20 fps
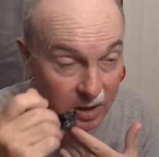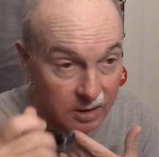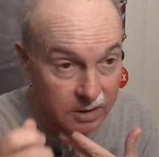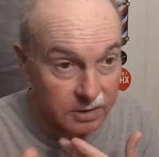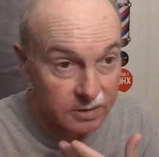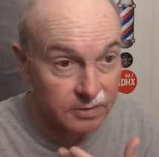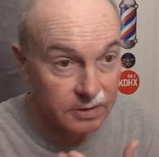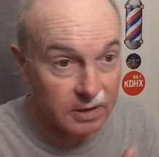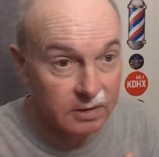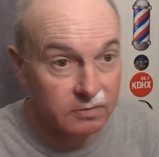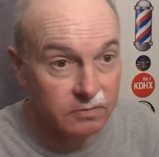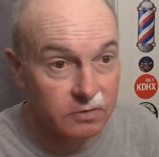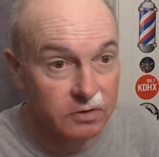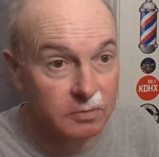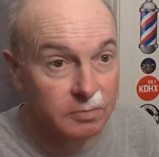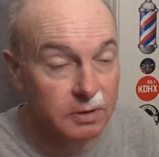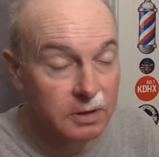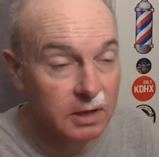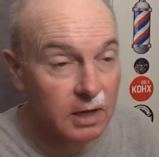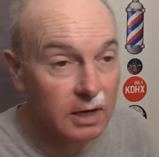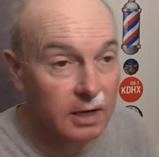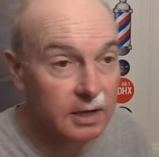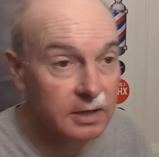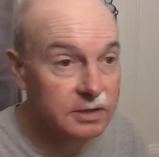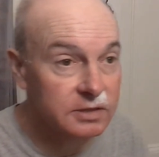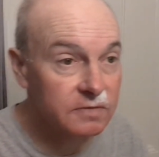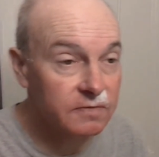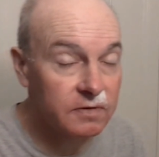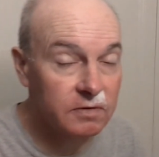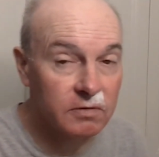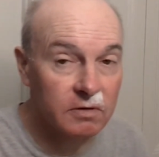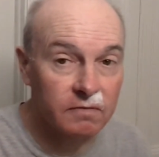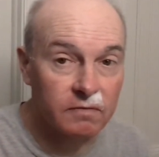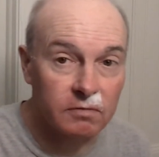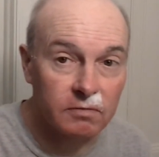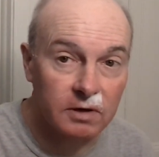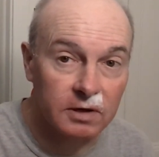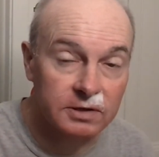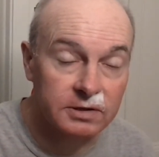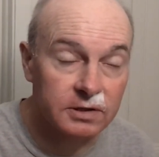And in that group of guys, if you
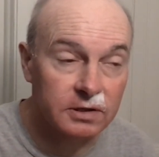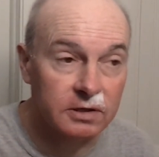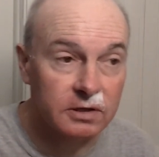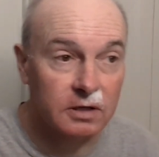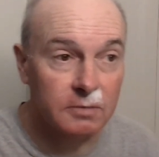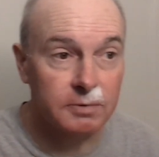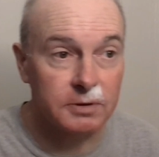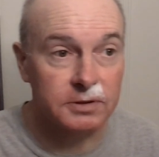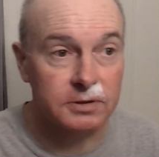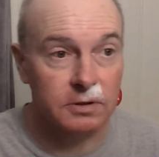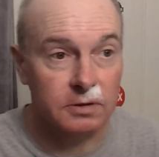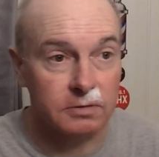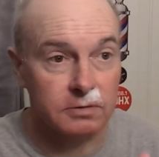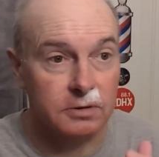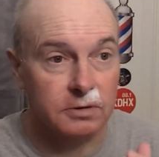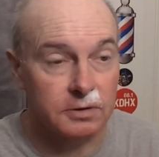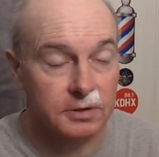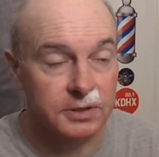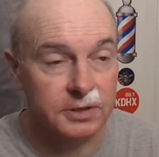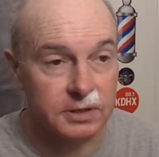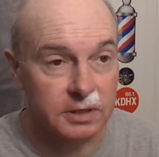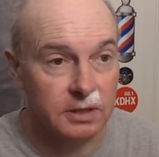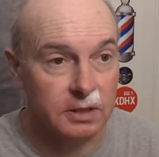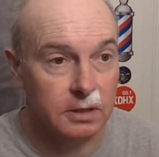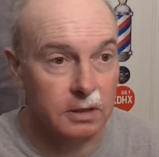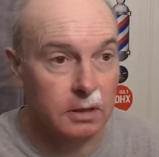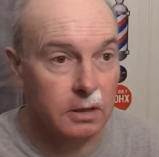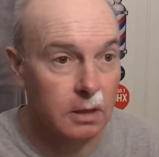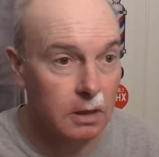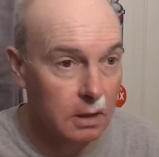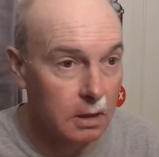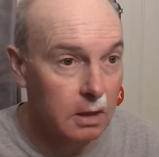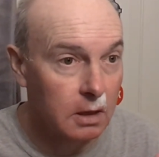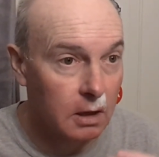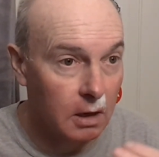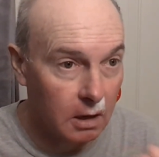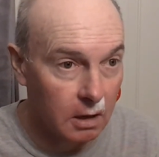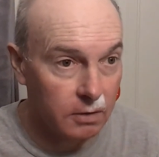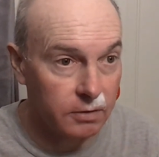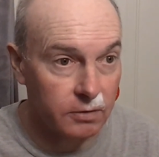ever watch that episode, you'll see
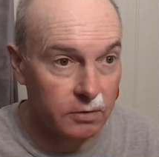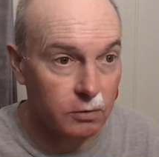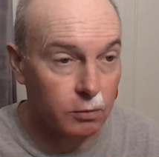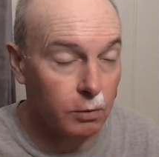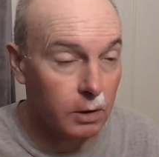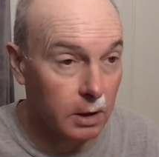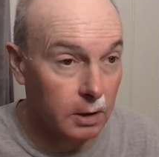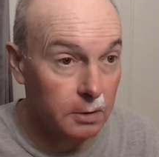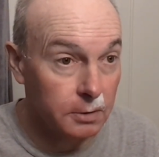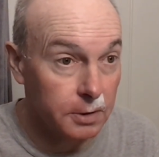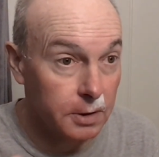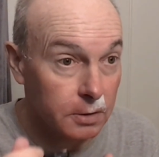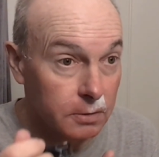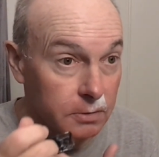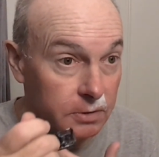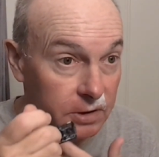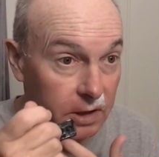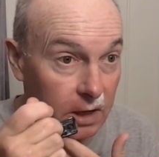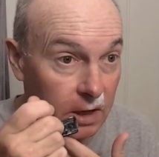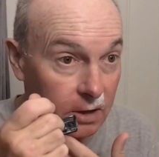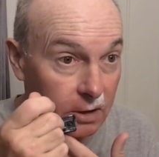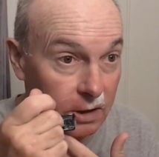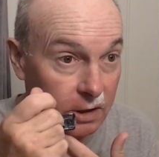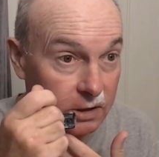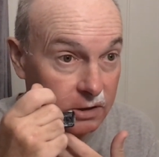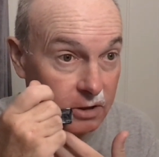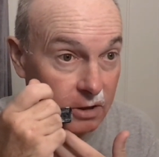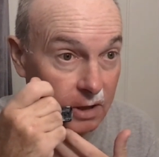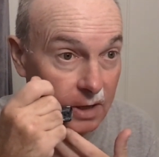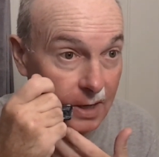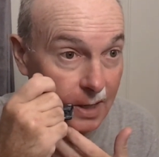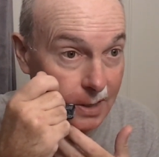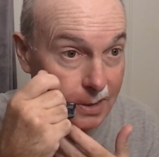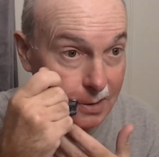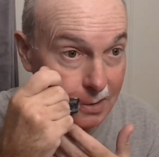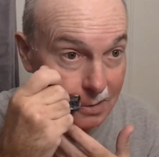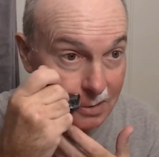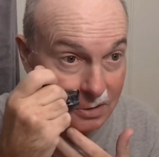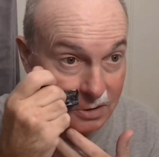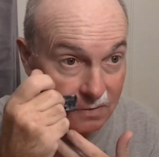other well-known character
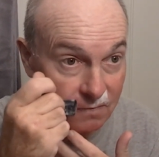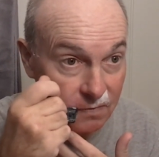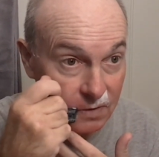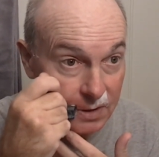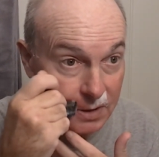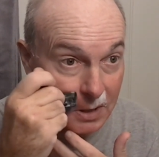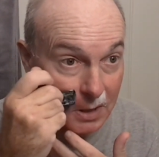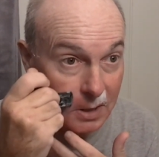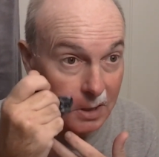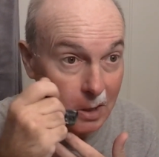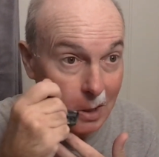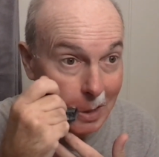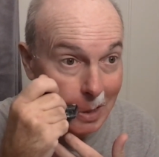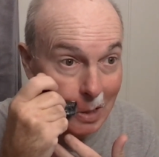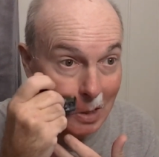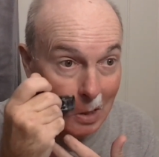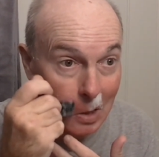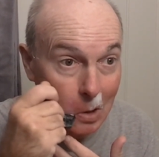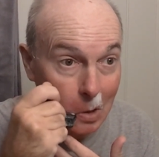actors of the day.